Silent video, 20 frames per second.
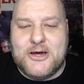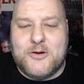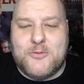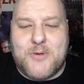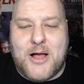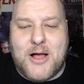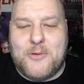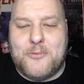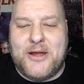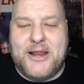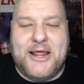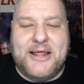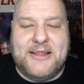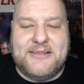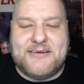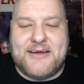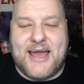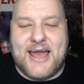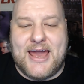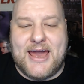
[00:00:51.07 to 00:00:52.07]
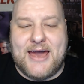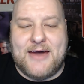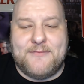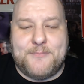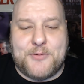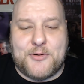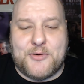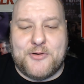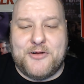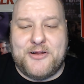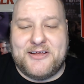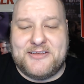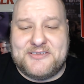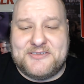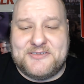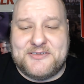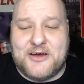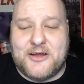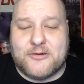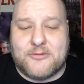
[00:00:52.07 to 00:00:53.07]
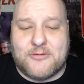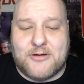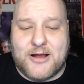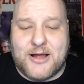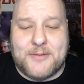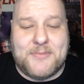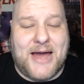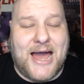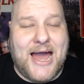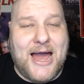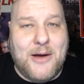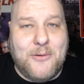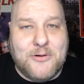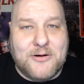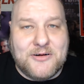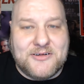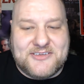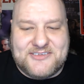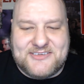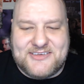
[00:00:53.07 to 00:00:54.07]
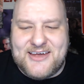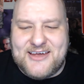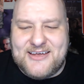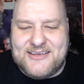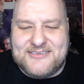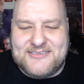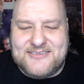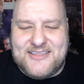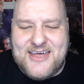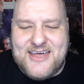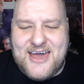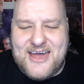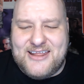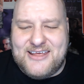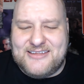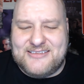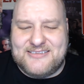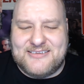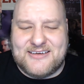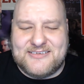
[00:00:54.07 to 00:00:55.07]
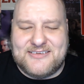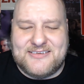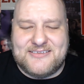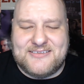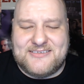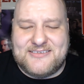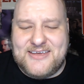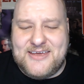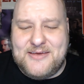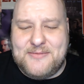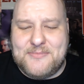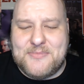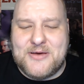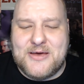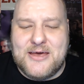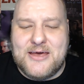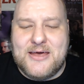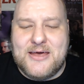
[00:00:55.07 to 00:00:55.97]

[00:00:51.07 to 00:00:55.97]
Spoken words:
While waiting to have Bernadette's sonogram, Howard says that it doesn't seem